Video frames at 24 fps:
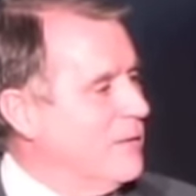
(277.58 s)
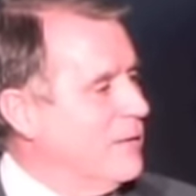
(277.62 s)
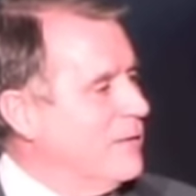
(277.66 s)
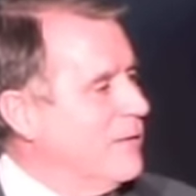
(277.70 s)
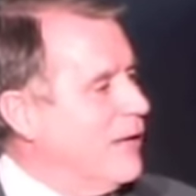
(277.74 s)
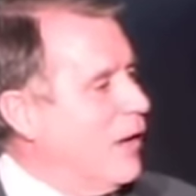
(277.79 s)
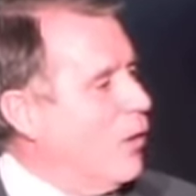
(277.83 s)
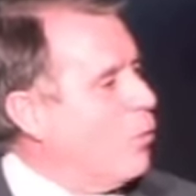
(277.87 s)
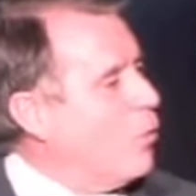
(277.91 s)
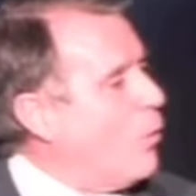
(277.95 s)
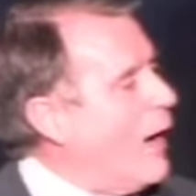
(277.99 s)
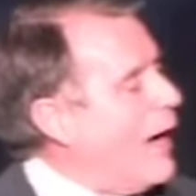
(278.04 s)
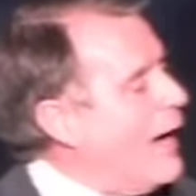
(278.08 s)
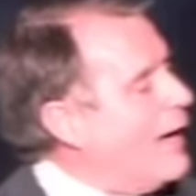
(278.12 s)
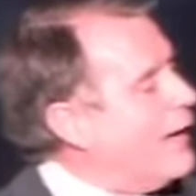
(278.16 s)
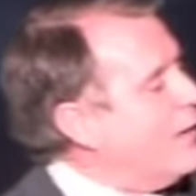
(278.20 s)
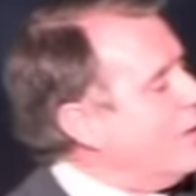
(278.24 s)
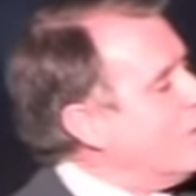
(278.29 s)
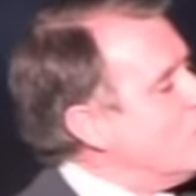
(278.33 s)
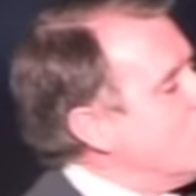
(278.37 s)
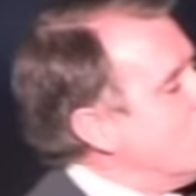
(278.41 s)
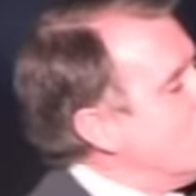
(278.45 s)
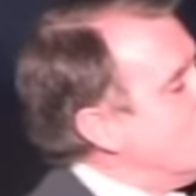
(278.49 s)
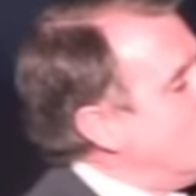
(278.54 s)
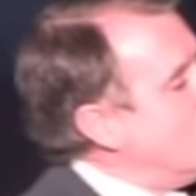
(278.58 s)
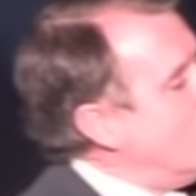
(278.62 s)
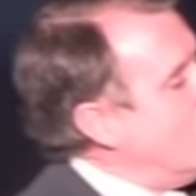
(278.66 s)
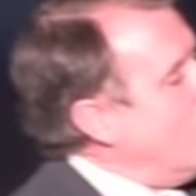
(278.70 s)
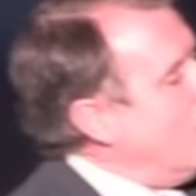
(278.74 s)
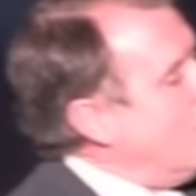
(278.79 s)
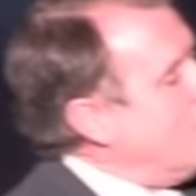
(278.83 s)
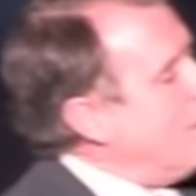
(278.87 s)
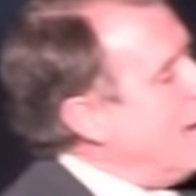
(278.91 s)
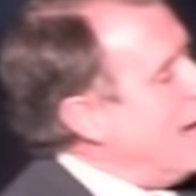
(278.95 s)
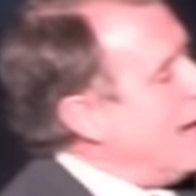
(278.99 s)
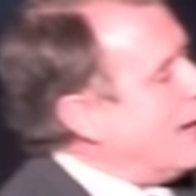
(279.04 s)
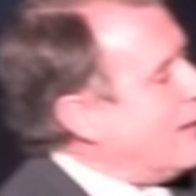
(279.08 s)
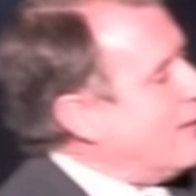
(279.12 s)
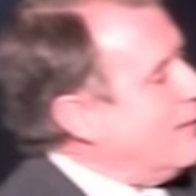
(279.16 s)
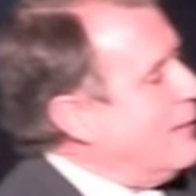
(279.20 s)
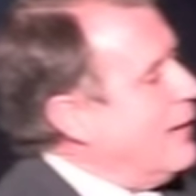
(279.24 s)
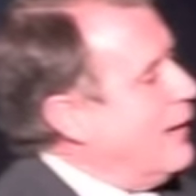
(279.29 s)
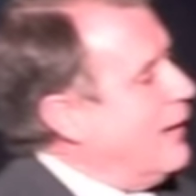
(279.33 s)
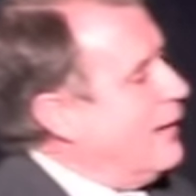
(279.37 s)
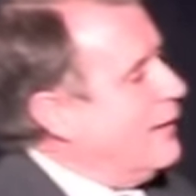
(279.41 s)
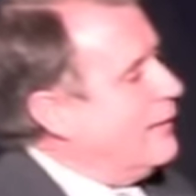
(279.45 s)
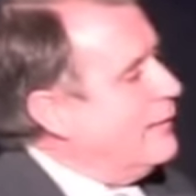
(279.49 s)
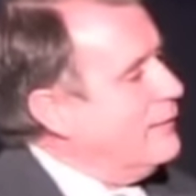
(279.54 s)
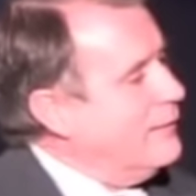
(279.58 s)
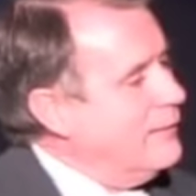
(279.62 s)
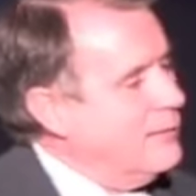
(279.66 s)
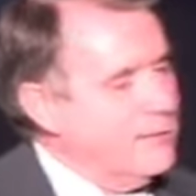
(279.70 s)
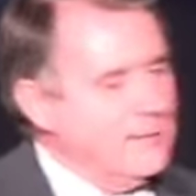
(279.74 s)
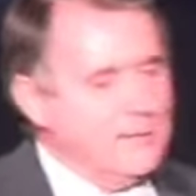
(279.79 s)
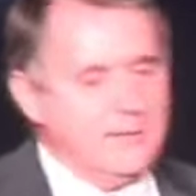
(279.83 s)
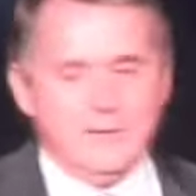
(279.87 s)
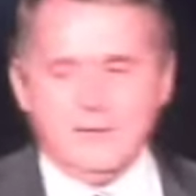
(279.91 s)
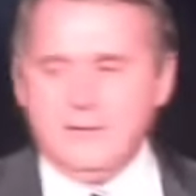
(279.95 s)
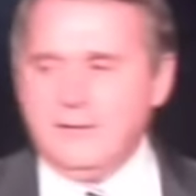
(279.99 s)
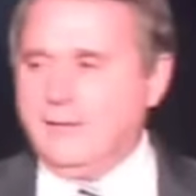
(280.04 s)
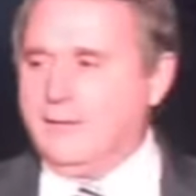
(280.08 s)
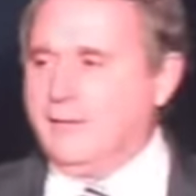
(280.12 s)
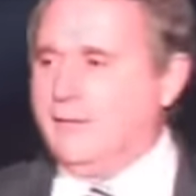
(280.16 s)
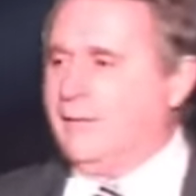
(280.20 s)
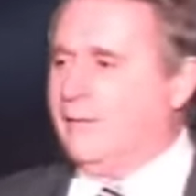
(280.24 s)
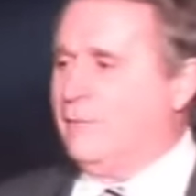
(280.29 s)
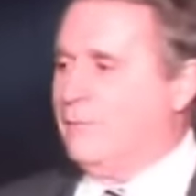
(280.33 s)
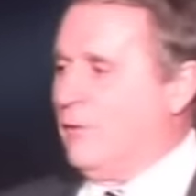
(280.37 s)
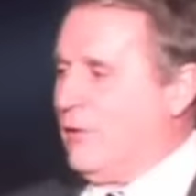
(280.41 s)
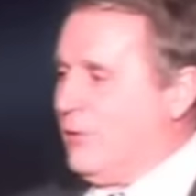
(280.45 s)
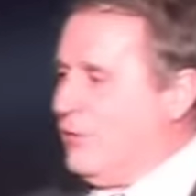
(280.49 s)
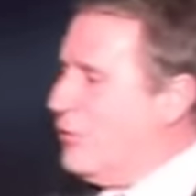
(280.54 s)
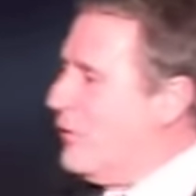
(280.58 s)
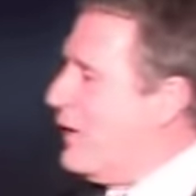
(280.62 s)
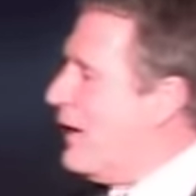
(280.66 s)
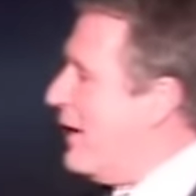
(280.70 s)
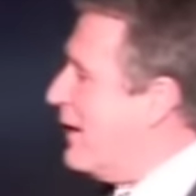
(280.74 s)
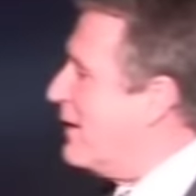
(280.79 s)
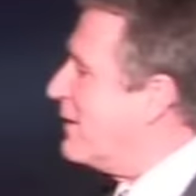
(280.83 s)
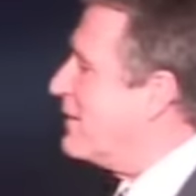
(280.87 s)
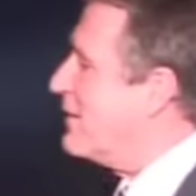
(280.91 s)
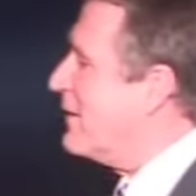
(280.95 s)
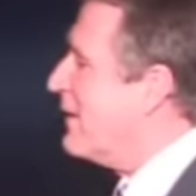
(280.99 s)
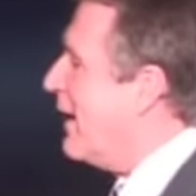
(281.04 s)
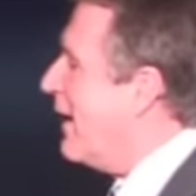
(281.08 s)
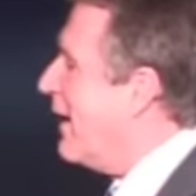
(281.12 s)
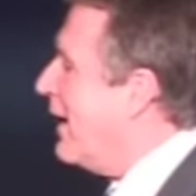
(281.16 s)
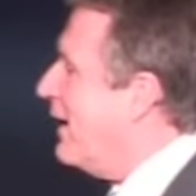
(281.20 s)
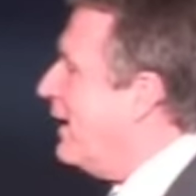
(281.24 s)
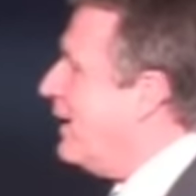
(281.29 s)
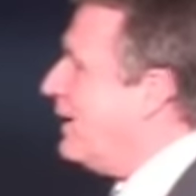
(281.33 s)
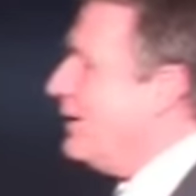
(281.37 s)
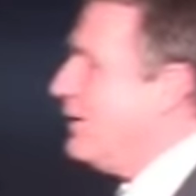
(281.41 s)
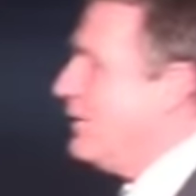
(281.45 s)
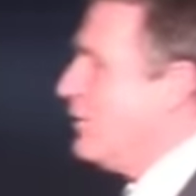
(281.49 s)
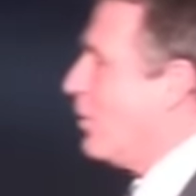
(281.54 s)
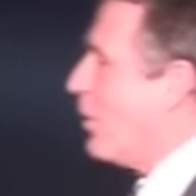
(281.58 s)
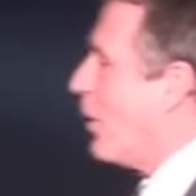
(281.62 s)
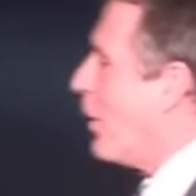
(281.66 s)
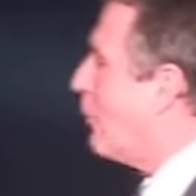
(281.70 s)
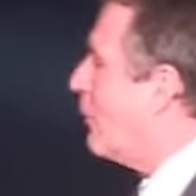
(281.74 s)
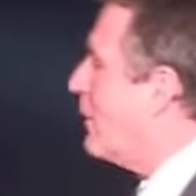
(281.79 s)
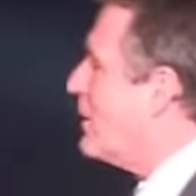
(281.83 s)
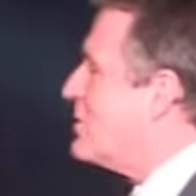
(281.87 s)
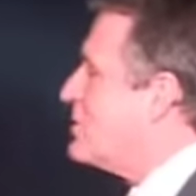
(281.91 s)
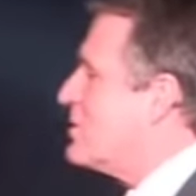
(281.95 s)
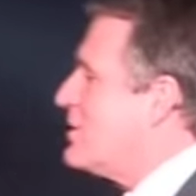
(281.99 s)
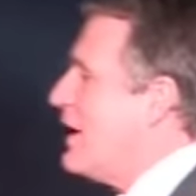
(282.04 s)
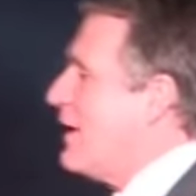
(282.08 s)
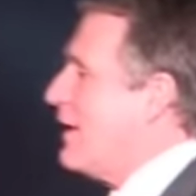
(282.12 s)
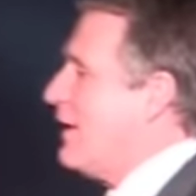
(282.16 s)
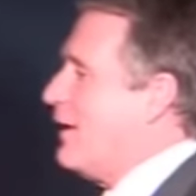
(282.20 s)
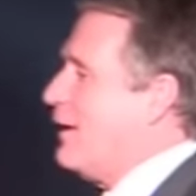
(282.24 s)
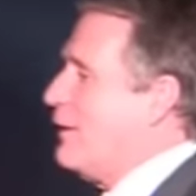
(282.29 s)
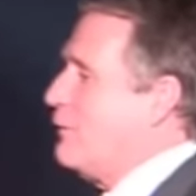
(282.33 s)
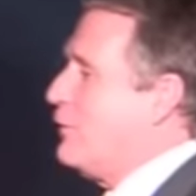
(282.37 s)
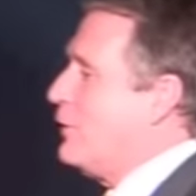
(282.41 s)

Now, why could you do it back then, but you can't today? You already said it.